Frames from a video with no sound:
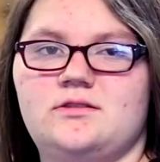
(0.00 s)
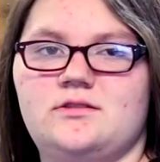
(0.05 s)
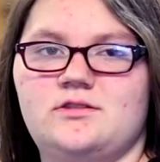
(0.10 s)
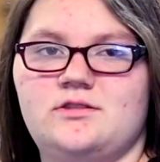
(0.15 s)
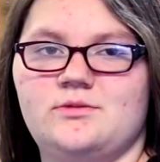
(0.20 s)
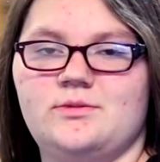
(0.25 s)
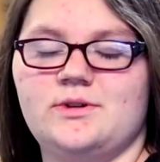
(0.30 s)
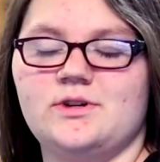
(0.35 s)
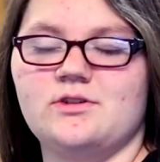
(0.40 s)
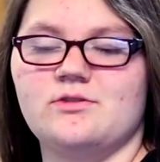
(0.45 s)

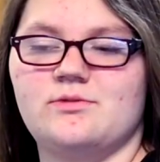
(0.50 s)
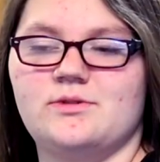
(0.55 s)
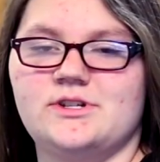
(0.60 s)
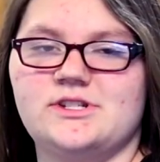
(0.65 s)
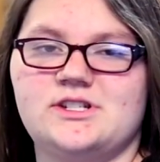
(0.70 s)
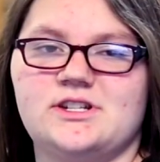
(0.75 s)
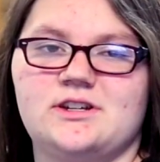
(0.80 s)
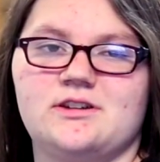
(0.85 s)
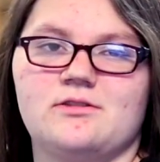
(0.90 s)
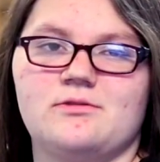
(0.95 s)
Doing
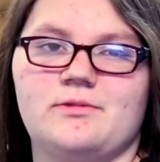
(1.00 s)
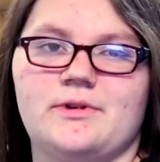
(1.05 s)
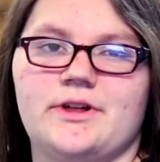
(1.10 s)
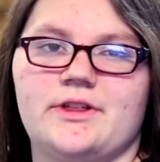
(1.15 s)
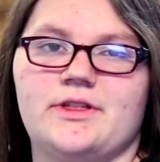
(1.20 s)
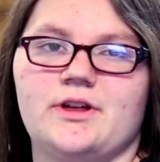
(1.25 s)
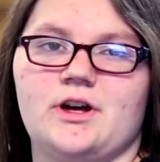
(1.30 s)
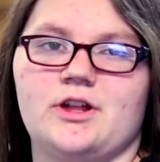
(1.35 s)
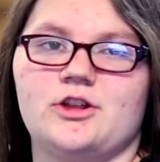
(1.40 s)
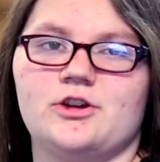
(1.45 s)
quizzing
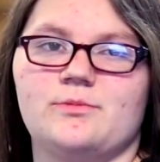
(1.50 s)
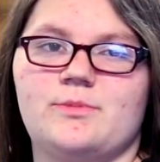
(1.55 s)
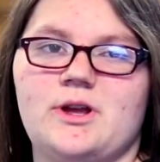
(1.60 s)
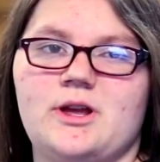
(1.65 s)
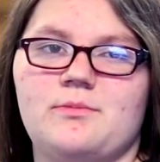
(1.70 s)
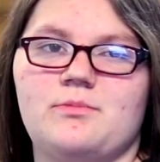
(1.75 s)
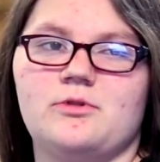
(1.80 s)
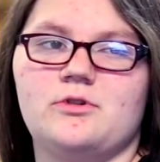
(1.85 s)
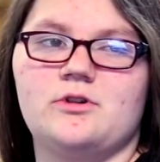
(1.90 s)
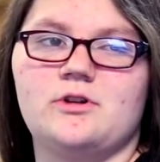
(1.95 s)
with other
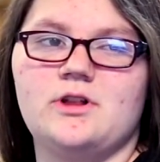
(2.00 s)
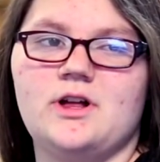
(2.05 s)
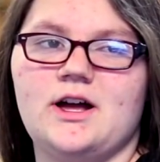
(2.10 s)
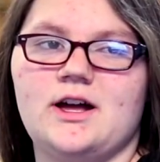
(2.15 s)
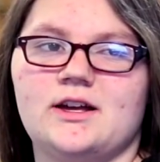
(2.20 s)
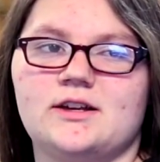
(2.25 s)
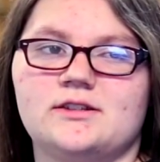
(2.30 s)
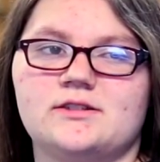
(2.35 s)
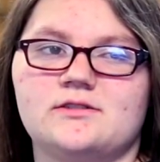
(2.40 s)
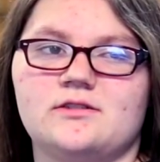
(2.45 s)
people
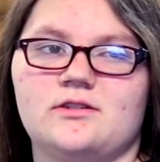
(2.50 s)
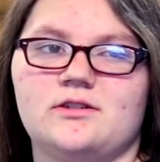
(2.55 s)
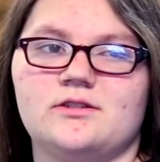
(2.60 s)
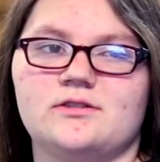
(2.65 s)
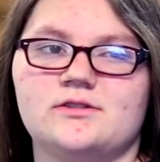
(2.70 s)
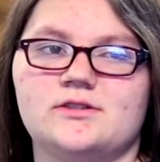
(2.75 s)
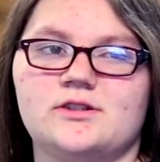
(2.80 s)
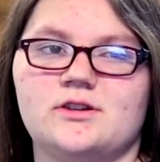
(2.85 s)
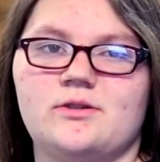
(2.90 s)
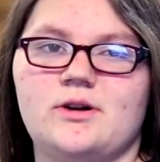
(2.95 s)
has
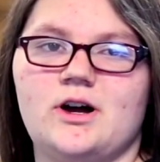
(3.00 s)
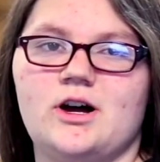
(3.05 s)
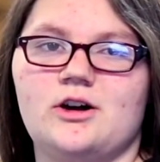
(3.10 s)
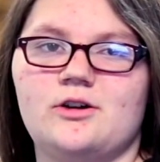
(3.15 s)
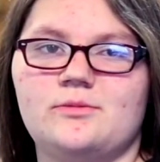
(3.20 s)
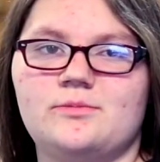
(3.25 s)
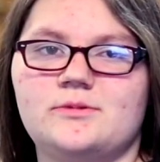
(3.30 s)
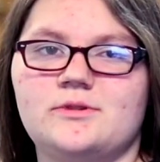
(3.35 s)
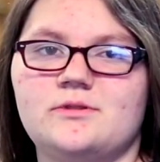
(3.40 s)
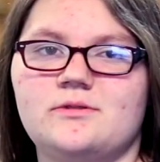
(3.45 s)
also
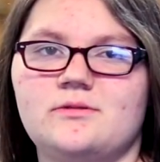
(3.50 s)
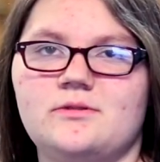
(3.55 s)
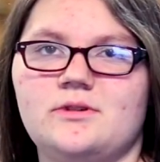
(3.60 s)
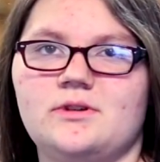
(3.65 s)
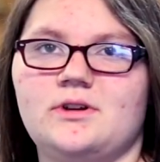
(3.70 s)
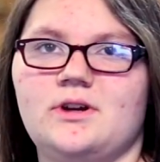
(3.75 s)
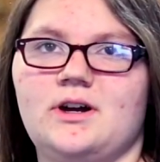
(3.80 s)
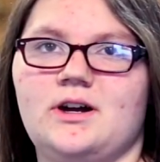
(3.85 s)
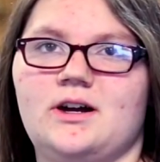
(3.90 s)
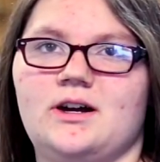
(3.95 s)
helped
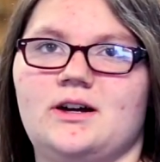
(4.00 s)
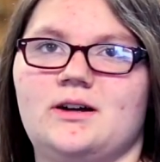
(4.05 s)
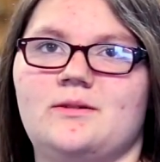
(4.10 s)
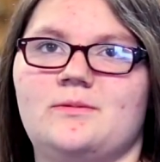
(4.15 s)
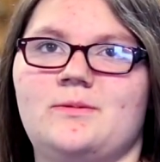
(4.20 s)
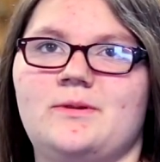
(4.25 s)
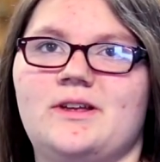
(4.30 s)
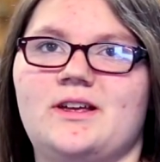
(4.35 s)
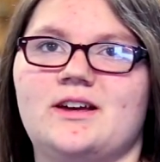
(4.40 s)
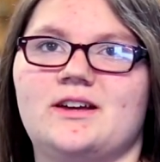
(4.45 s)

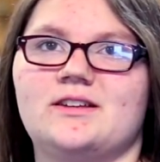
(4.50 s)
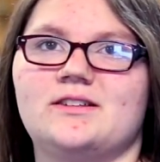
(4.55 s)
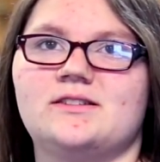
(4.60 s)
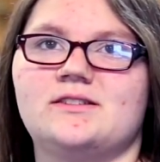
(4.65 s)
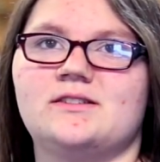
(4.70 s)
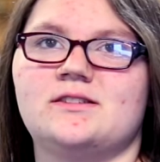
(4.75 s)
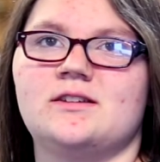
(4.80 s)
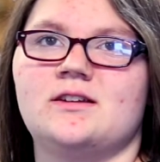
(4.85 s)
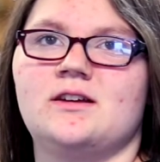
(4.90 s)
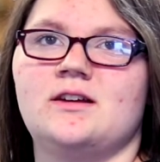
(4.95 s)

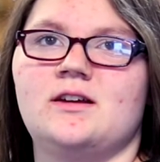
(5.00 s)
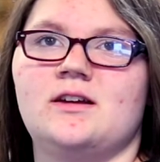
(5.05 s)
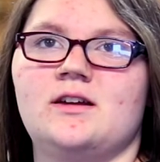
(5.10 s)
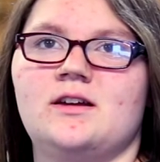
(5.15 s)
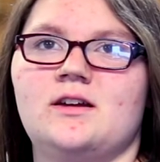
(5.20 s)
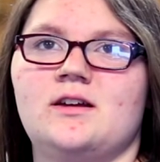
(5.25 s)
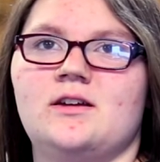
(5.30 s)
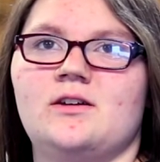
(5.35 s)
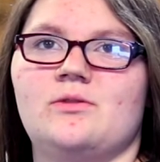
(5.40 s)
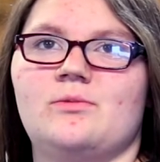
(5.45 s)
because
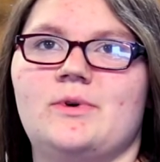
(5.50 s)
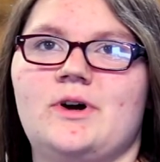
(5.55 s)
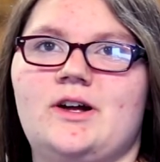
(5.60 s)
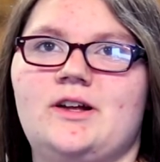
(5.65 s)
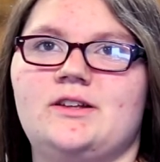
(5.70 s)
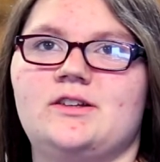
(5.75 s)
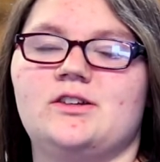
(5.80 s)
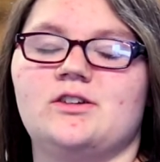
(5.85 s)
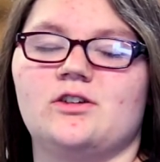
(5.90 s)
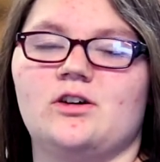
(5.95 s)

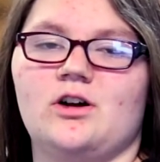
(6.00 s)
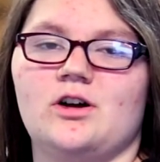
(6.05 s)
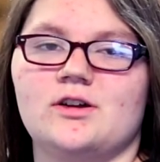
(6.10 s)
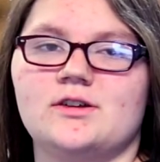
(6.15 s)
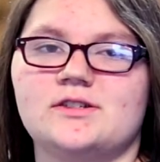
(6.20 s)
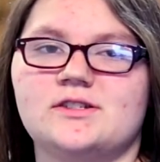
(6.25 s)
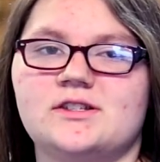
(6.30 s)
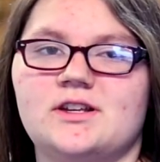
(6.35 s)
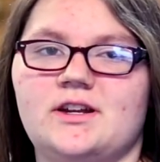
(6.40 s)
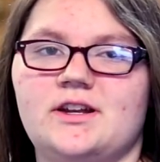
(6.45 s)
when you're all
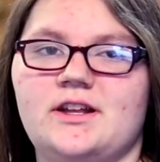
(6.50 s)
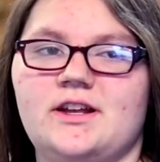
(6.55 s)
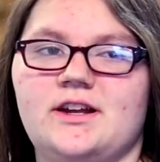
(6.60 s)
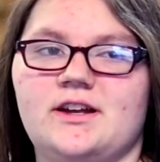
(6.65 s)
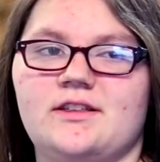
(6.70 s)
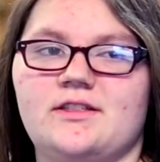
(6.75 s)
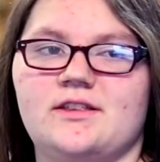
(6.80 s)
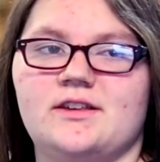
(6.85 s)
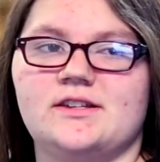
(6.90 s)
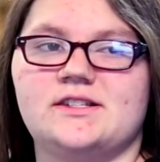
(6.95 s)

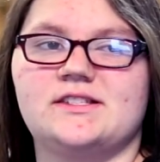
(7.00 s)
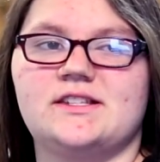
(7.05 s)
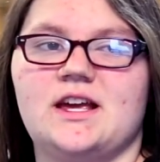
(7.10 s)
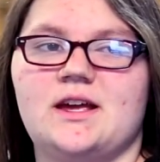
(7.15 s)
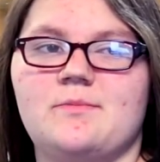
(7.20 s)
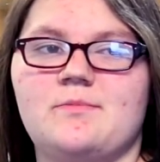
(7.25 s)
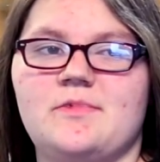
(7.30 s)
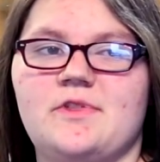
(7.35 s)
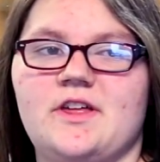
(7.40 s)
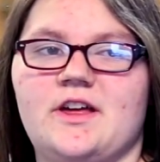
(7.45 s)
studying the
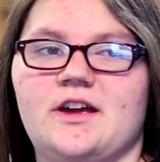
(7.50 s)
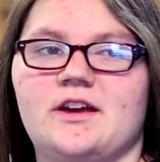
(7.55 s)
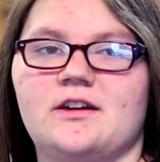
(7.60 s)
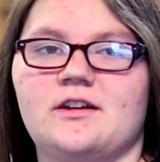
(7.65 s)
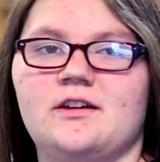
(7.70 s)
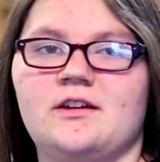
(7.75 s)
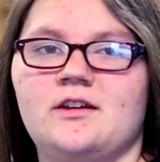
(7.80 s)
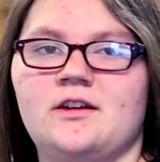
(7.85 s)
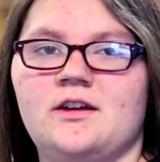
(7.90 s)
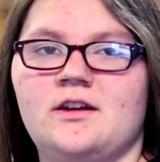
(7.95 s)
same
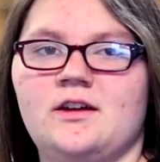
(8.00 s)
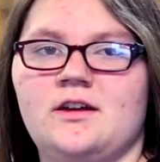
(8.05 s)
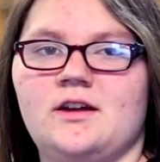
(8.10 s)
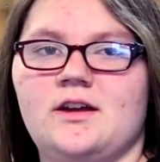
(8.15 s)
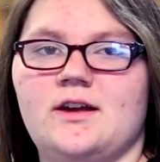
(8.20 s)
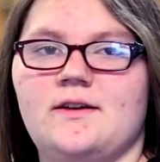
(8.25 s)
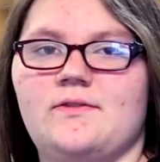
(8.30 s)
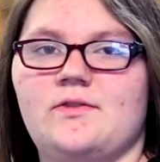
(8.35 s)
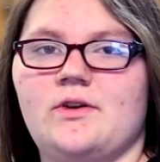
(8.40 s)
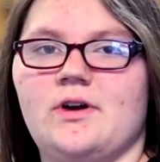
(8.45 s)
thing,
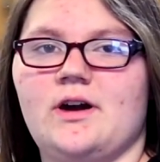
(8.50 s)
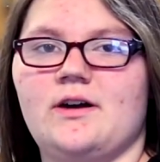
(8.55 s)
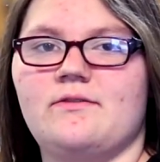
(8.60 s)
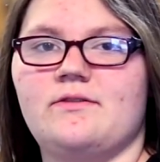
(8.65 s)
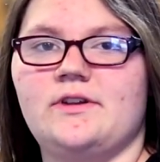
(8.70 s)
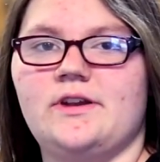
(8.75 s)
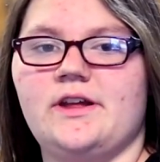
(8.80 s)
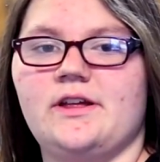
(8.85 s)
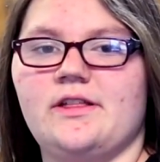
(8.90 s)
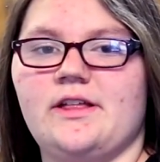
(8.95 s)
if you have
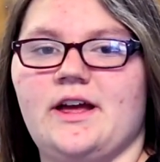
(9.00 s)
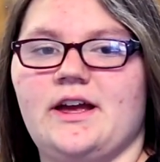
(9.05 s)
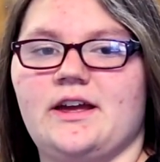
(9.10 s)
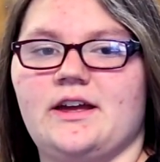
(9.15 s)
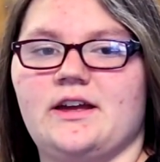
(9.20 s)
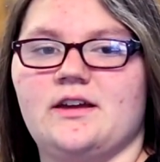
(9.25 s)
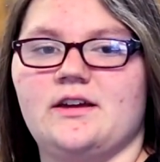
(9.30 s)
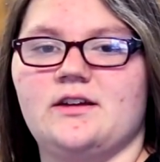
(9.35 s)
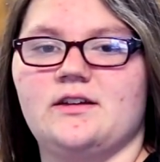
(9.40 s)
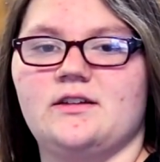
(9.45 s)
any
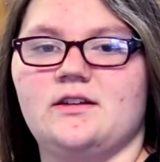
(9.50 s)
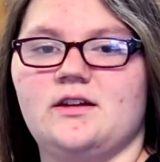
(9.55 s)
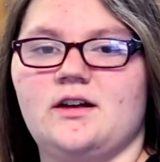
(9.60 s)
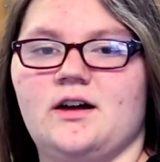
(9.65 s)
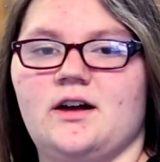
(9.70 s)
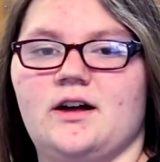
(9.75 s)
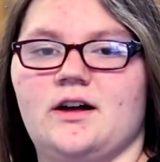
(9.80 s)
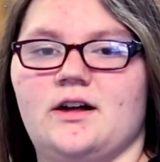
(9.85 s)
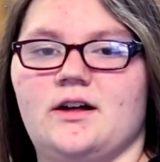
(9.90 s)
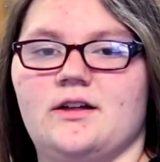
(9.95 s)
like
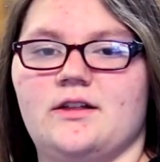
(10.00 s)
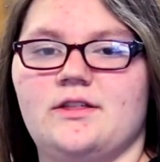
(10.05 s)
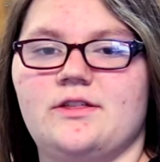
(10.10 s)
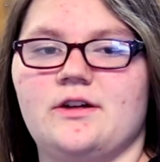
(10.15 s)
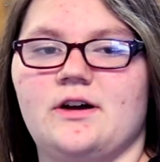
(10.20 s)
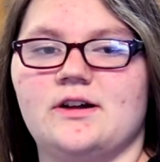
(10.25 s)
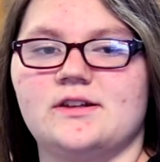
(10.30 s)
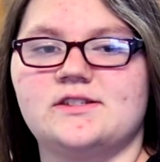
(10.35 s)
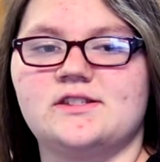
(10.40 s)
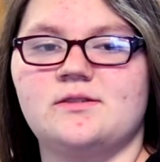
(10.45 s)

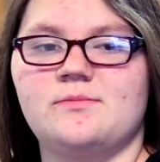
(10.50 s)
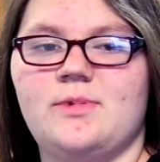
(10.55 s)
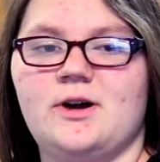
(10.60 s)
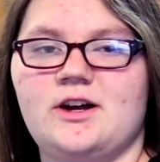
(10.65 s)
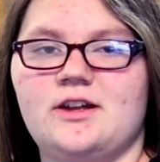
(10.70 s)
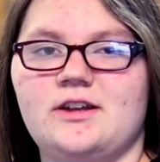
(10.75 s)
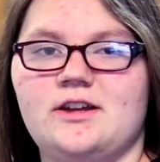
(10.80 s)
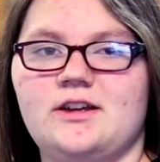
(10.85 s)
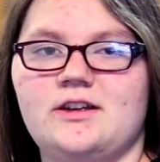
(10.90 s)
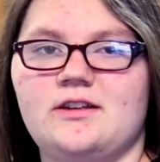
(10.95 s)
thoughts
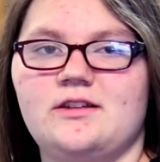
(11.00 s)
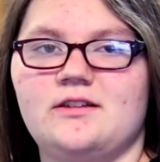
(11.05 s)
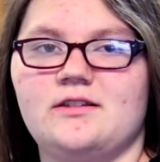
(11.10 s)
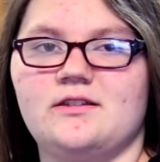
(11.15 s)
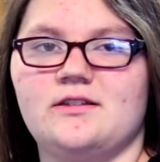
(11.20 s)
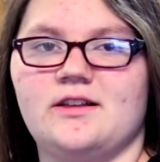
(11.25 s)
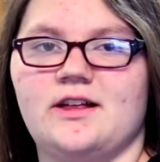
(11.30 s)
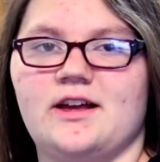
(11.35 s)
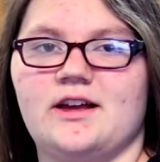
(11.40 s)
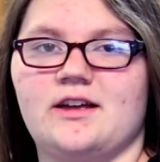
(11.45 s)
about it,
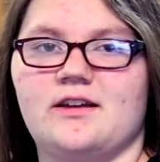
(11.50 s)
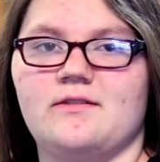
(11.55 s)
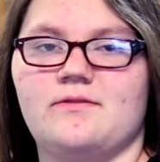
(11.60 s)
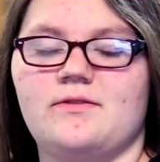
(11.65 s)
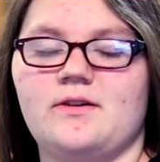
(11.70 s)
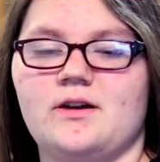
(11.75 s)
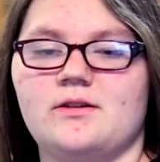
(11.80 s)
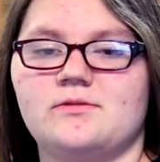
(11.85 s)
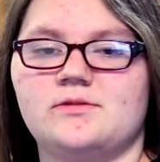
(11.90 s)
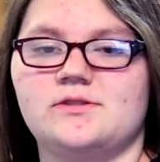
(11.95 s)
like
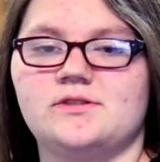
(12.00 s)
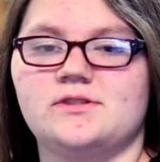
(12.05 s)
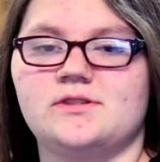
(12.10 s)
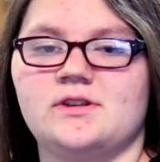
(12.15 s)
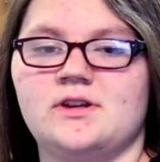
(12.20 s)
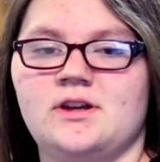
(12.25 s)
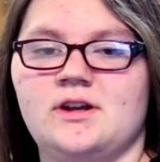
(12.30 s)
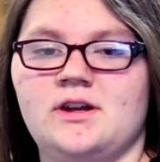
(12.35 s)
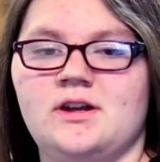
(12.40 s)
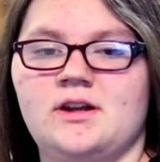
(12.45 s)
if I was
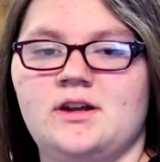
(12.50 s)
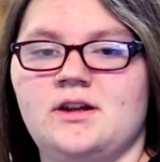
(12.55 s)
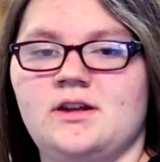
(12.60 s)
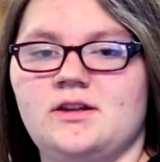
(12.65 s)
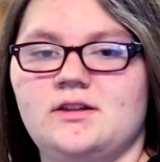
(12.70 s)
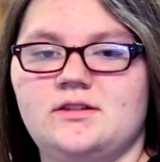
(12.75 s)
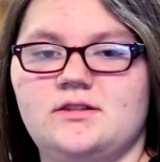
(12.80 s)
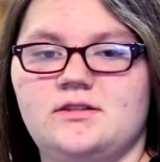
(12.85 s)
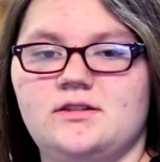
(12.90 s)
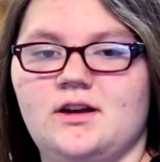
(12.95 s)

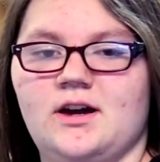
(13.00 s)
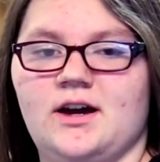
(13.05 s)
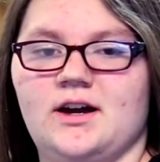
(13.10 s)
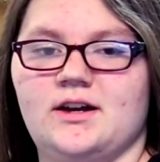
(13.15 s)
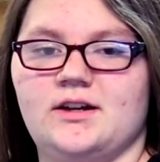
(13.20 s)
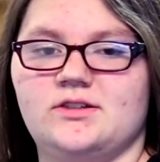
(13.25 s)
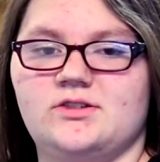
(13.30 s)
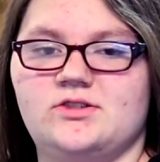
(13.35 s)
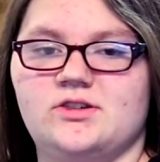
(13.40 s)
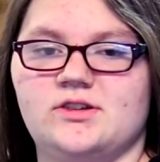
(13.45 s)

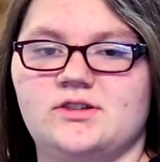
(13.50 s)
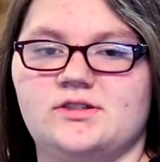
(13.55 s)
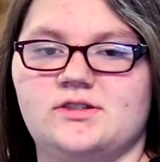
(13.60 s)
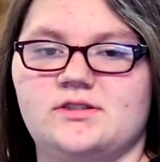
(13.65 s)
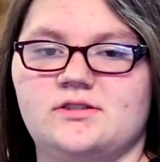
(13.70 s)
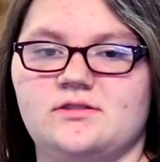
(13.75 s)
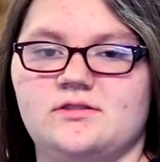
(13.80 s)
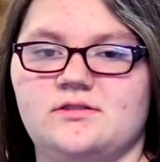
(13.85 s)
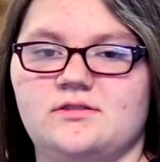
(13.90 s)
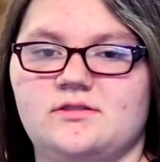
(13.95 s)

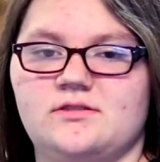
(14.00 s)
just